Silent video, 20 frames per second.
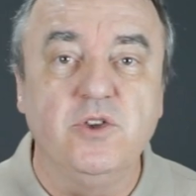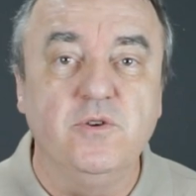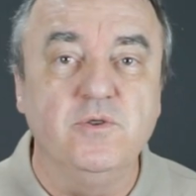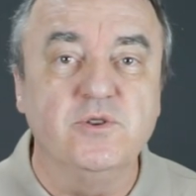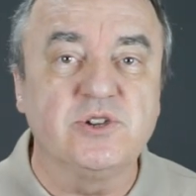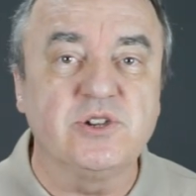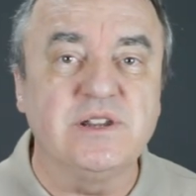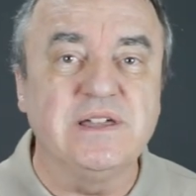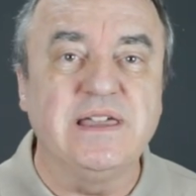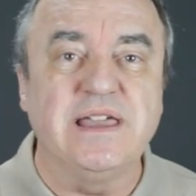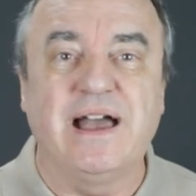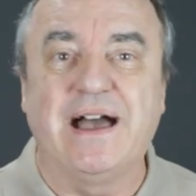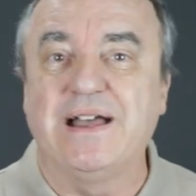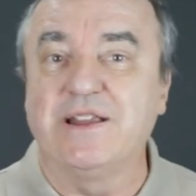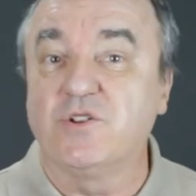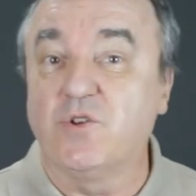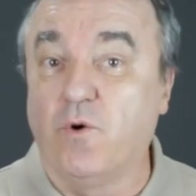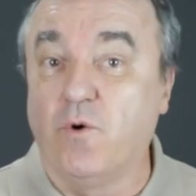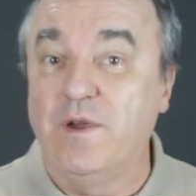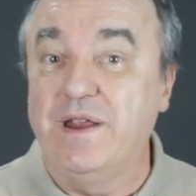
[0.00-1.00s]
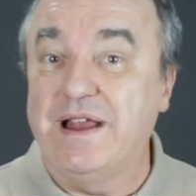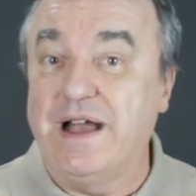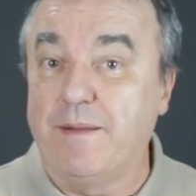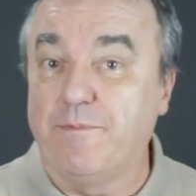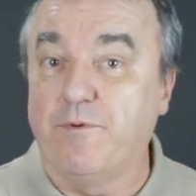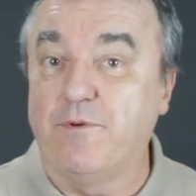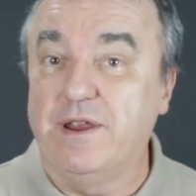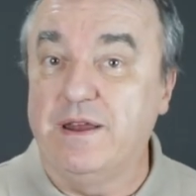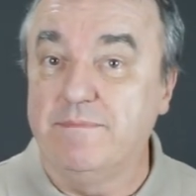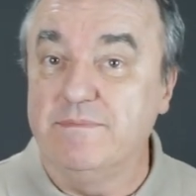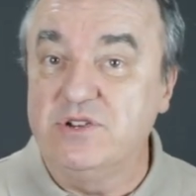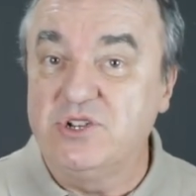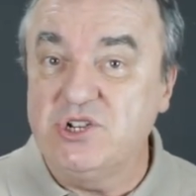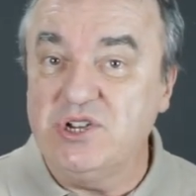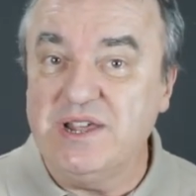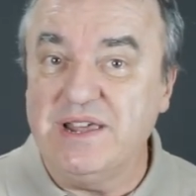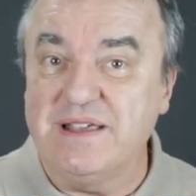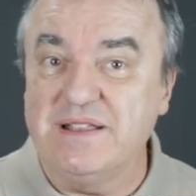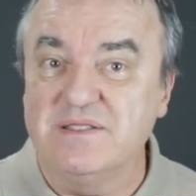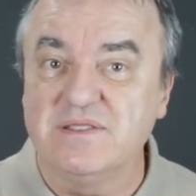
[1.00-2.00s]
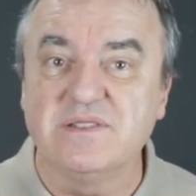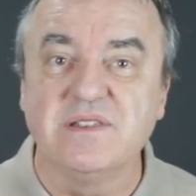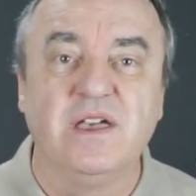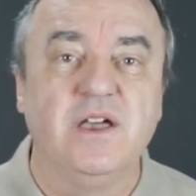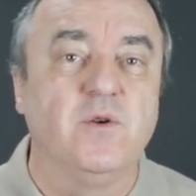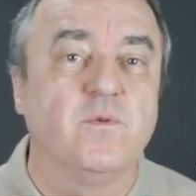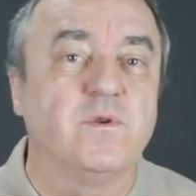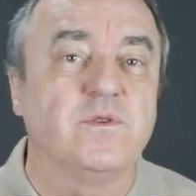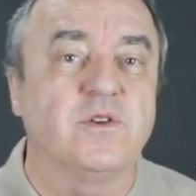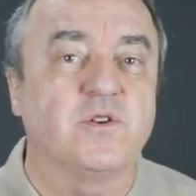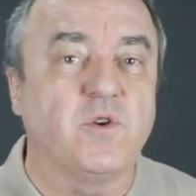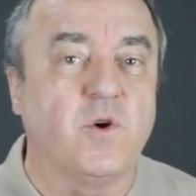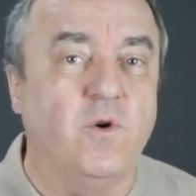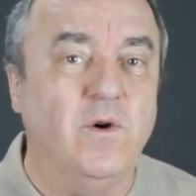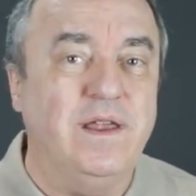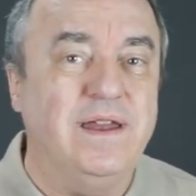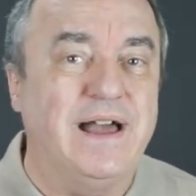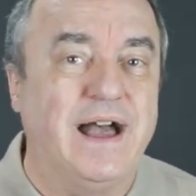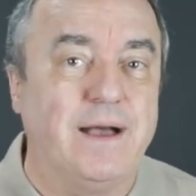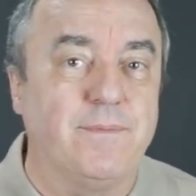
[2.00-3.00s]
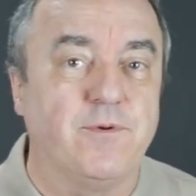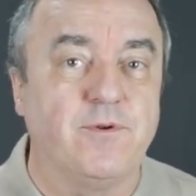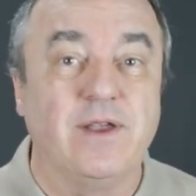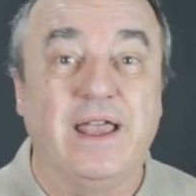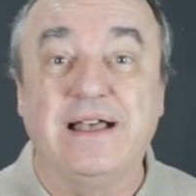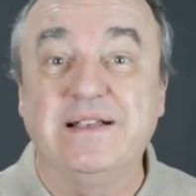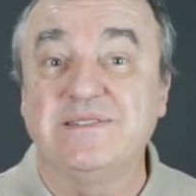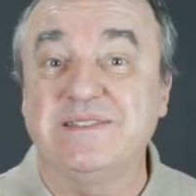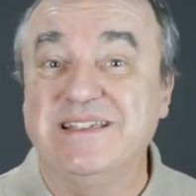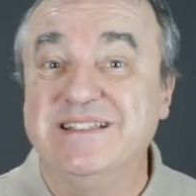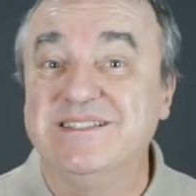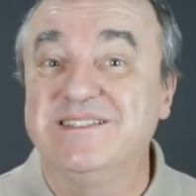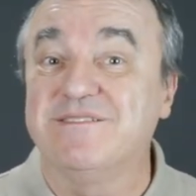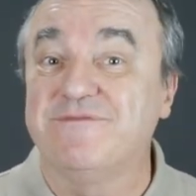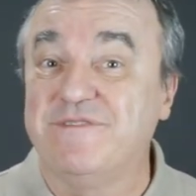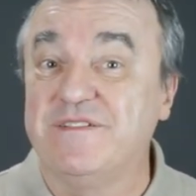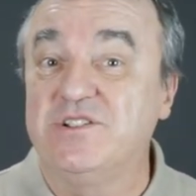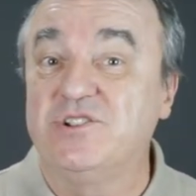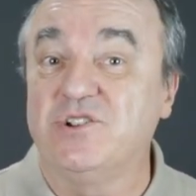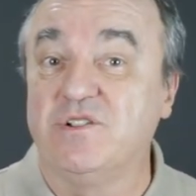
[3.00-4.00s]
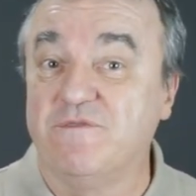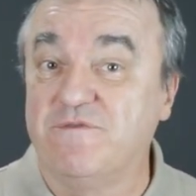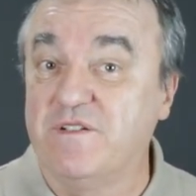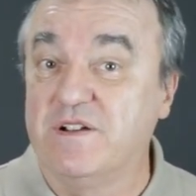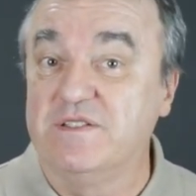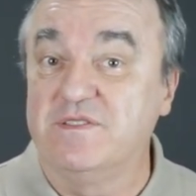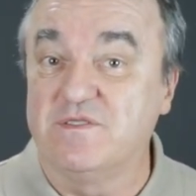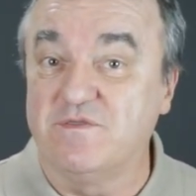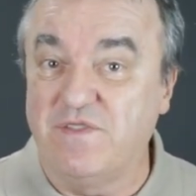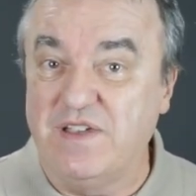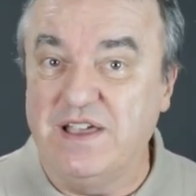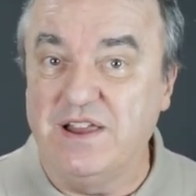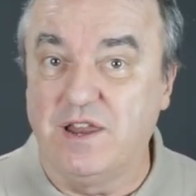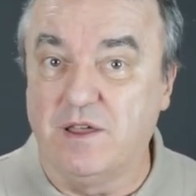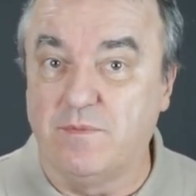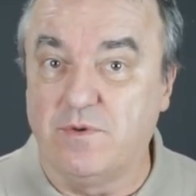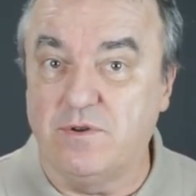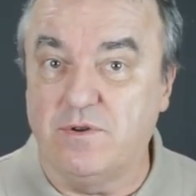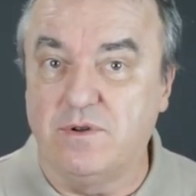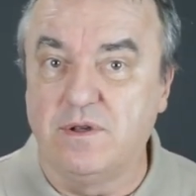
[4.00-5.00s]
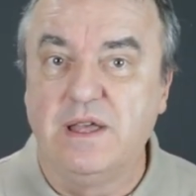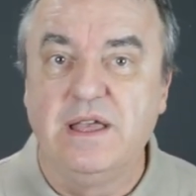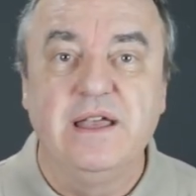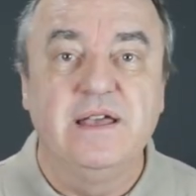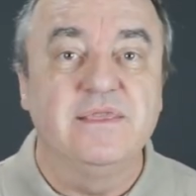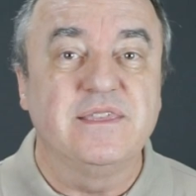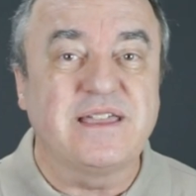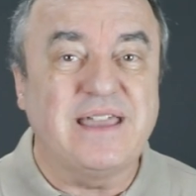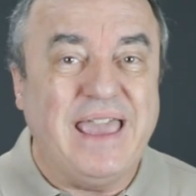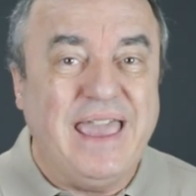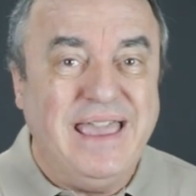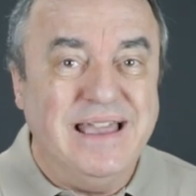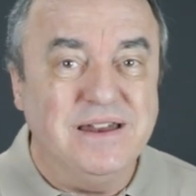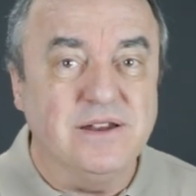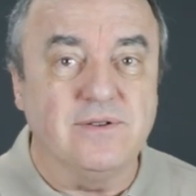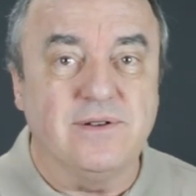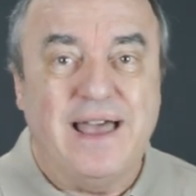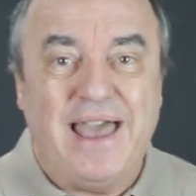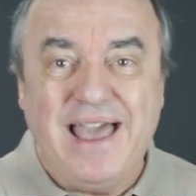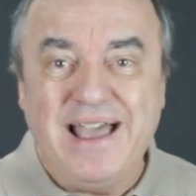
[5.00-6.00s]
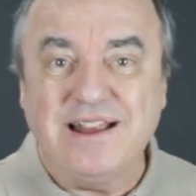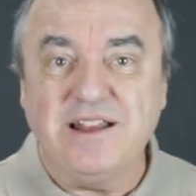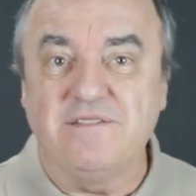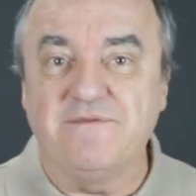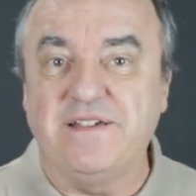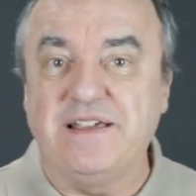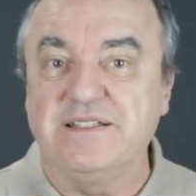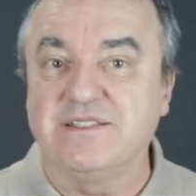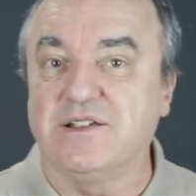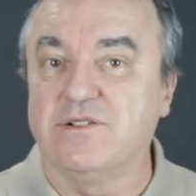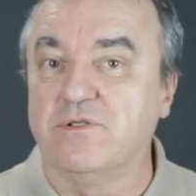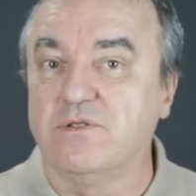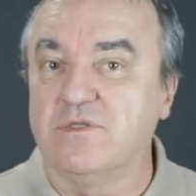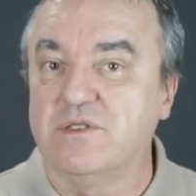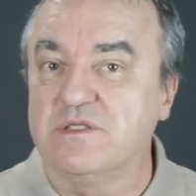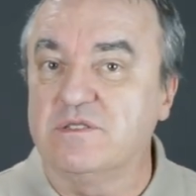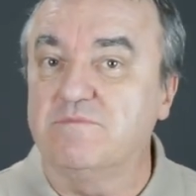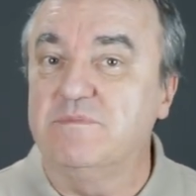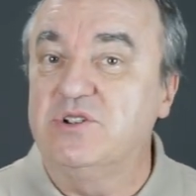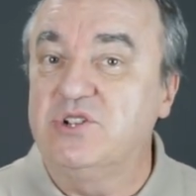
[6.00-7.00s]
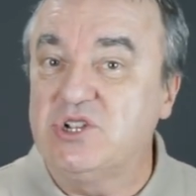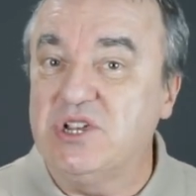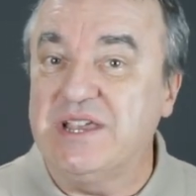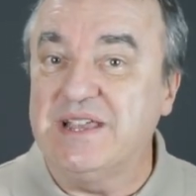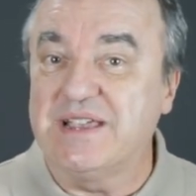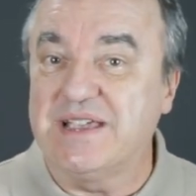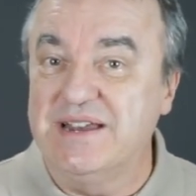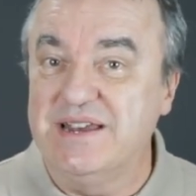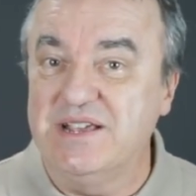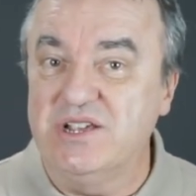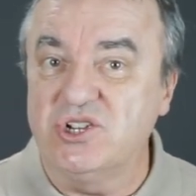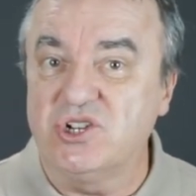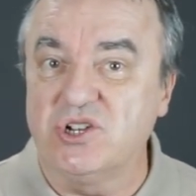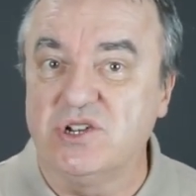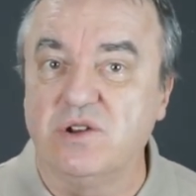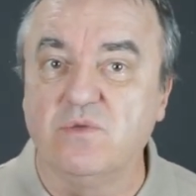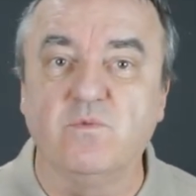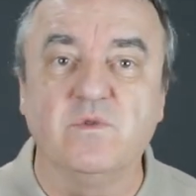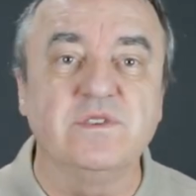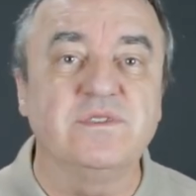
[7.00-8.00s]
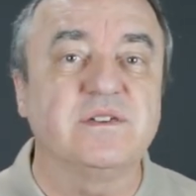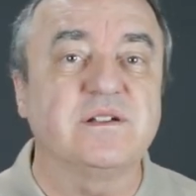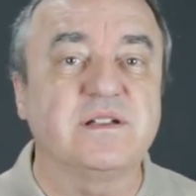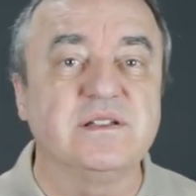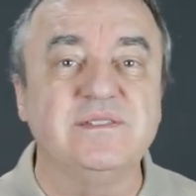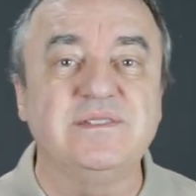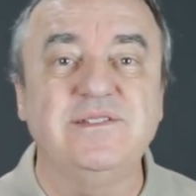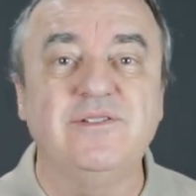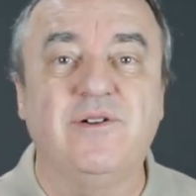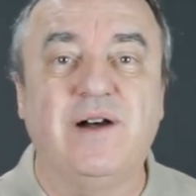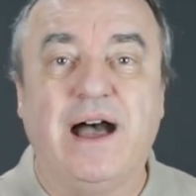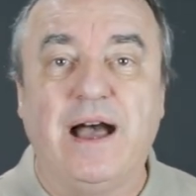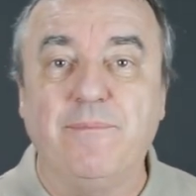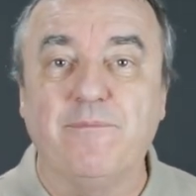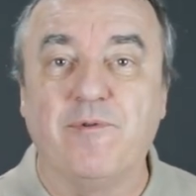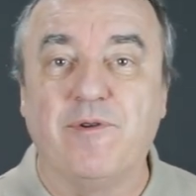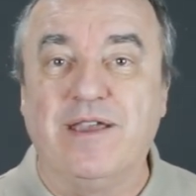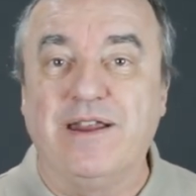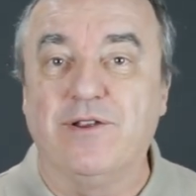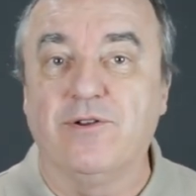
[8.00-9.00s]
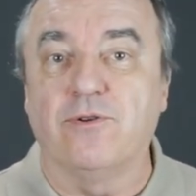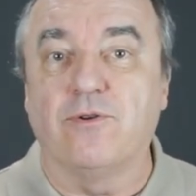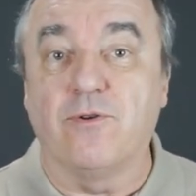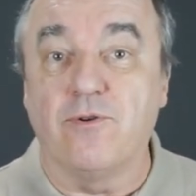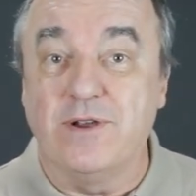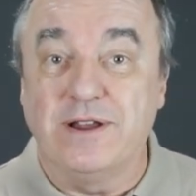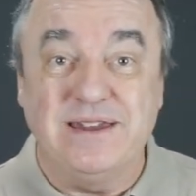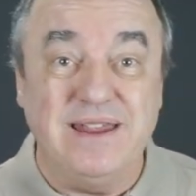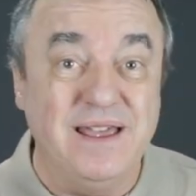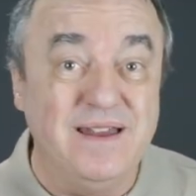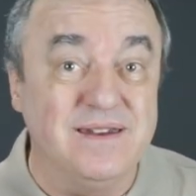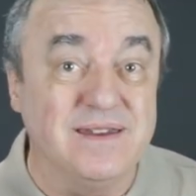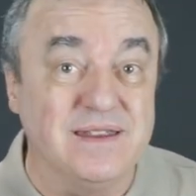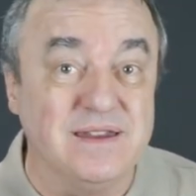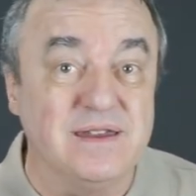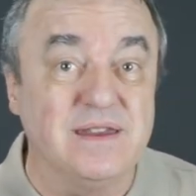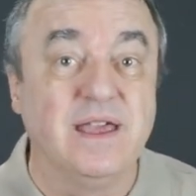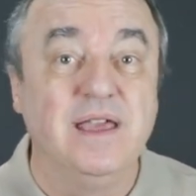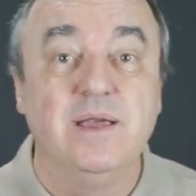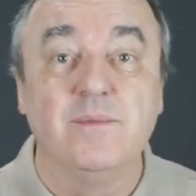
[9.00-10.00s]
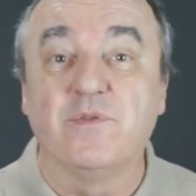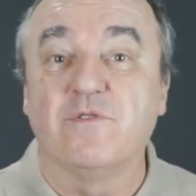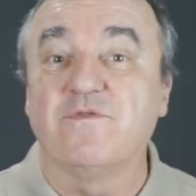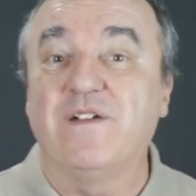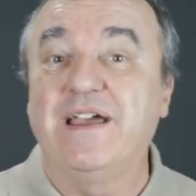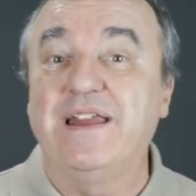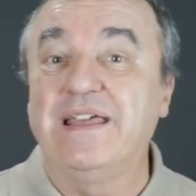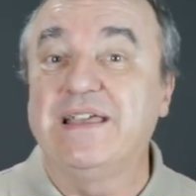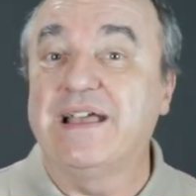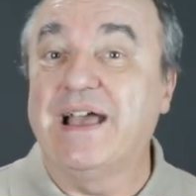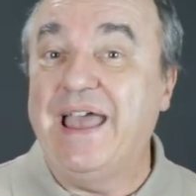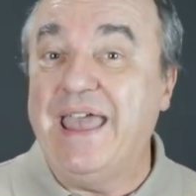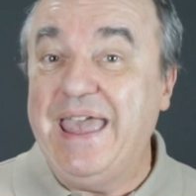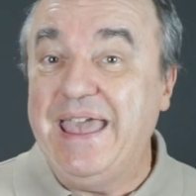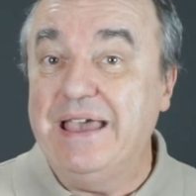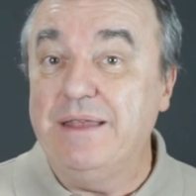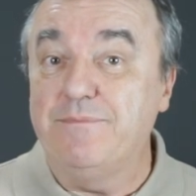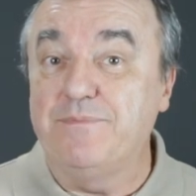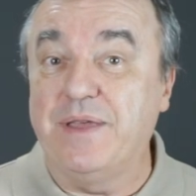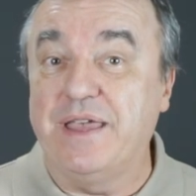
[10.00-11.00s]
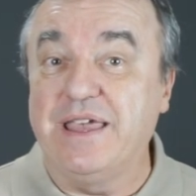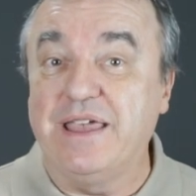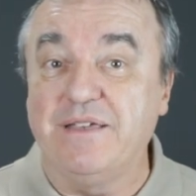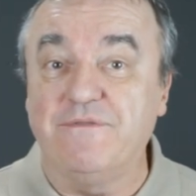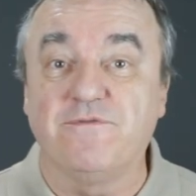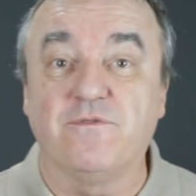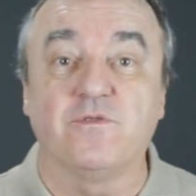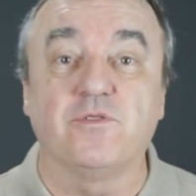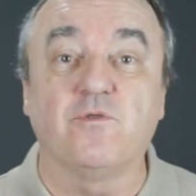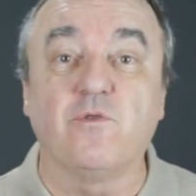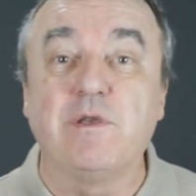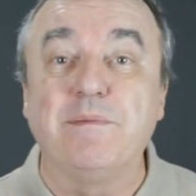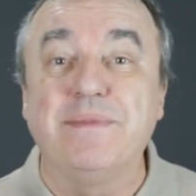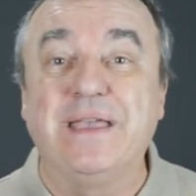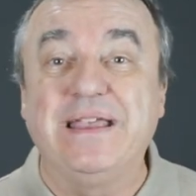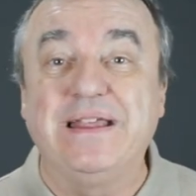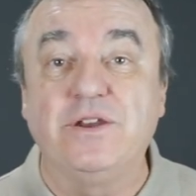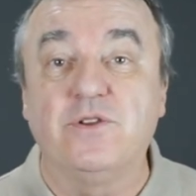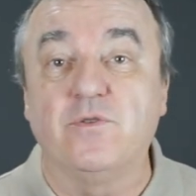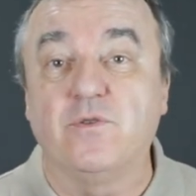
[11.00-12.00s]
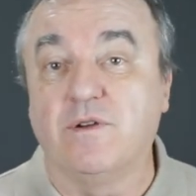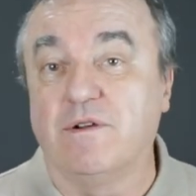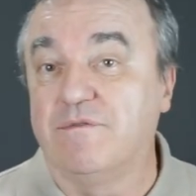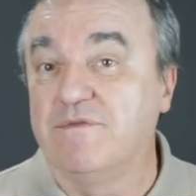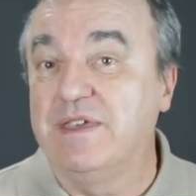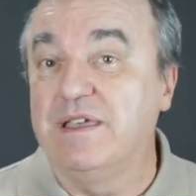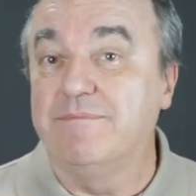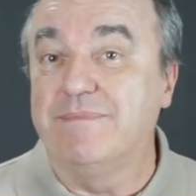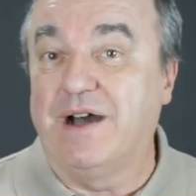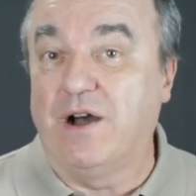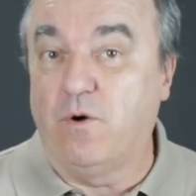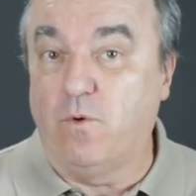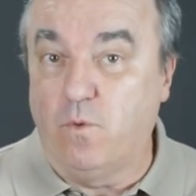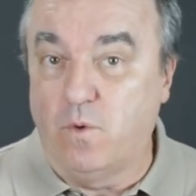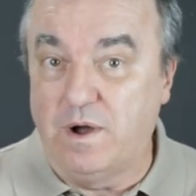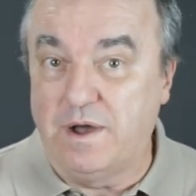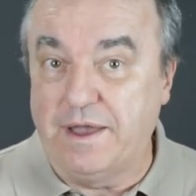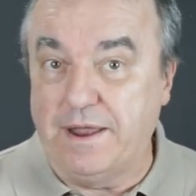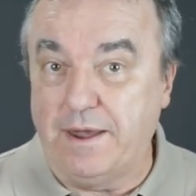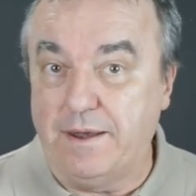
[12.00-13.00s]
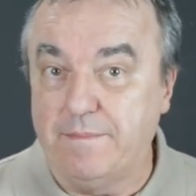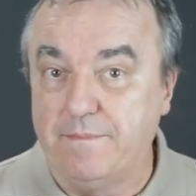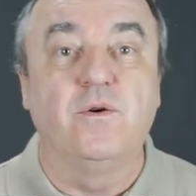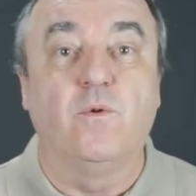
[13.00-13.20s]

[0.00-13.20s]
usually on coin-operated machines where the coin hopper has insufficient funds available. The candle activates under this machine condition with the casino operator or attendant providing a hand pay for the remainder of the amount won.